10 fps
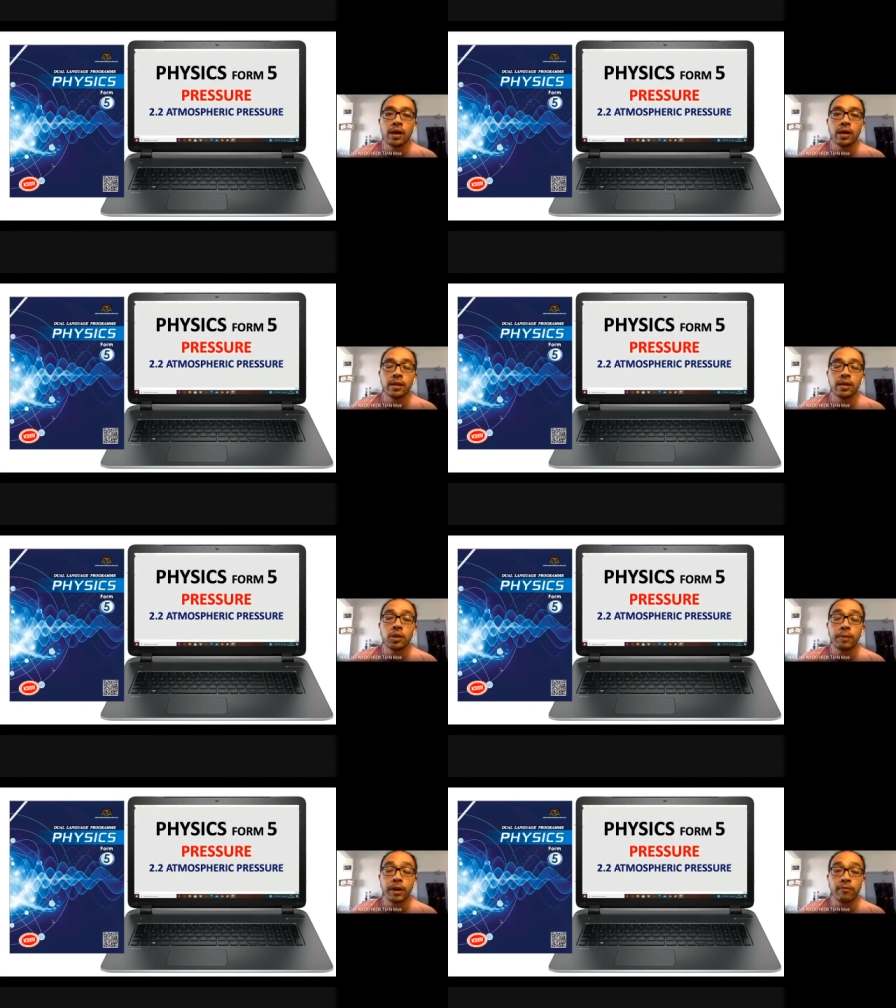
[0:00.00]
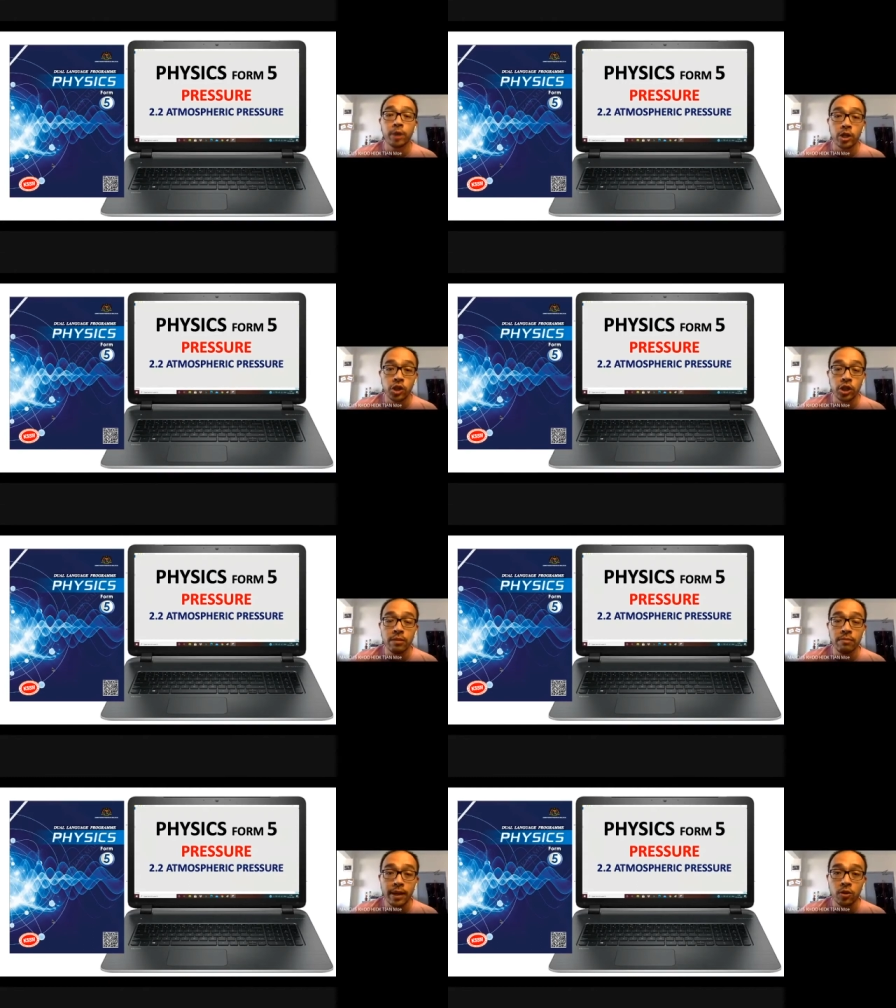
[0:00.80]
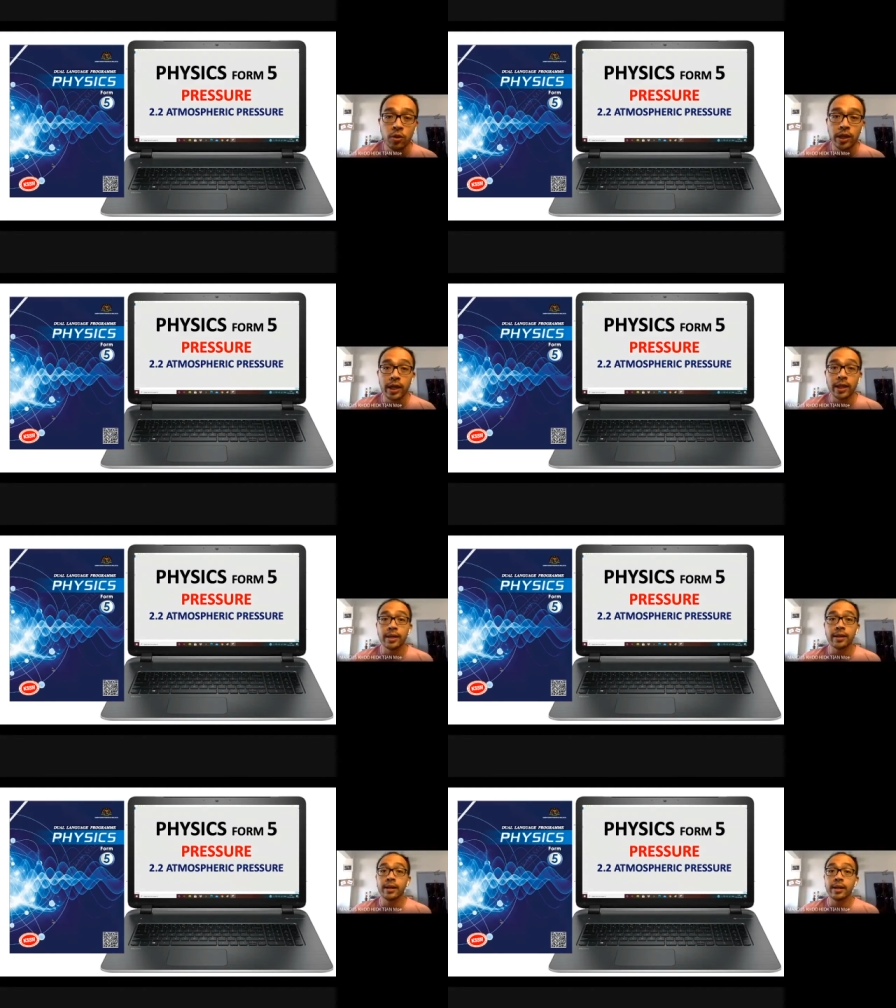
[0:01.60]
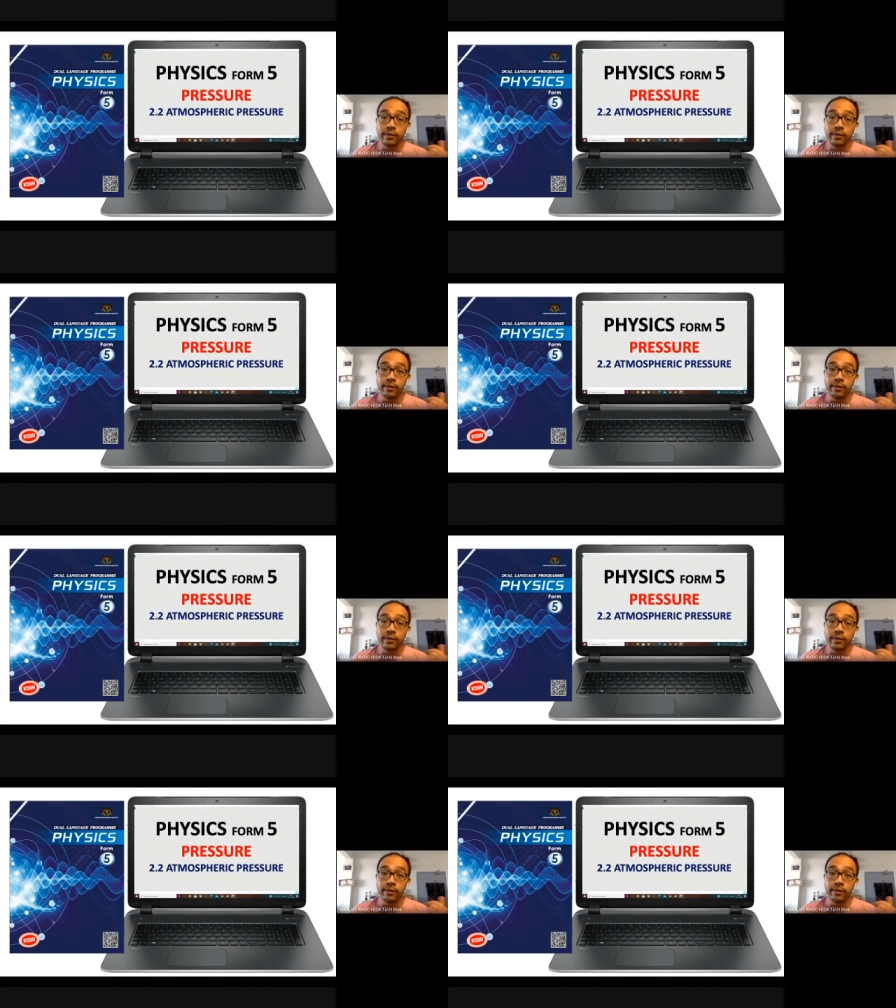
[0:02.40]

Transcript: the topic of pressure by looking at another